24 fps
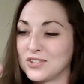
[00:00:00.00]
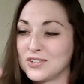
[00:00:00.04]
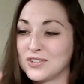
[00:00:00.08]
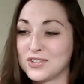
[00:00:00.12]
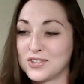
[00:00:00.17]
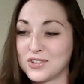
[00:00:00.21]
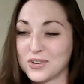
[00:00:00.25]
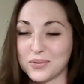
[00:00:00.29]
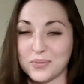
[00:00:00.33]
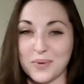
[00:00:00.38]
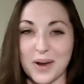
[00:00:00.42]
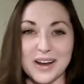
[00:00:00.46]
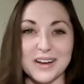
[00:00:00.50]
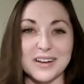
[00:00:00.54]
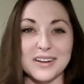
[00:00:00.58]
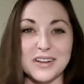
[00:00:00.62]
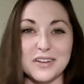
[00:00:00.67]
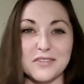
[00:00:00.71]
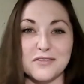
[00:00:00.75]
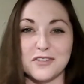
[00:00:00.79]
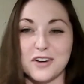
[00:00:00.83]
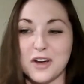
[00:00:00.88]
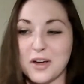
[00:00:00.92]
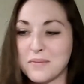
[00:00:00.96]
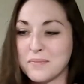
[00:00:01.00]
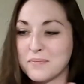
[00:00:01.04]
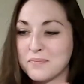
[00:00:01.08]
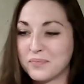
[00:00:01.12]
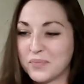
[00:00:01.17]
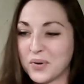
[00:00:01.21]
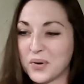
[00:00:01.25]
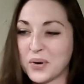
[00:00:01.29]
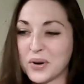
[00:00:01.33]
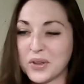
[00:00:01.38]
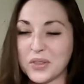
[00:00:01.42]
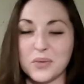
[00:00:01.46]
directly from
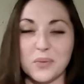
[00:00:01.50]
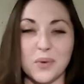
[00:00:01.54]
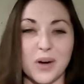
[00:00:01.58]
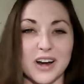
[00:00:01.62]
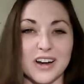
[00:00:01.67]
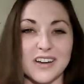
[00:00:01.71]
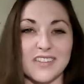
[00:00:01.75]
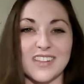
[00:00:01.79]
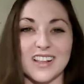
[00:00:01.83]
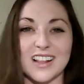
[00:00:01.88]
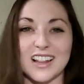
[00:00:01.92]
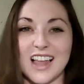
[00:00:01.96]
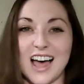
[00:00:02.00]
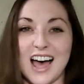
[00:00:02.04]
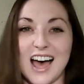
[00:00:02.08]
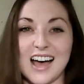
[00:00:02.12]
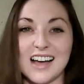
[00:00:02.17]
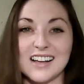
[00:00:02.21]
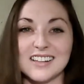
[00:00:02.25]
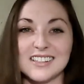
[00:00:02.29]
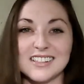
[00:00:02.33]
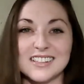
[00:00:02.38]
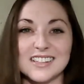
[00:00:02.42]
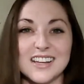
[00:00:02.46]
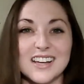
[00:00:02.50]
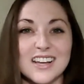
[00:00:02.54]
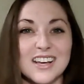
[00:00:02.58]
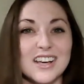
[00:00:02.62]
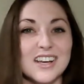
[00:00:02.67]
pouring the wine in the glass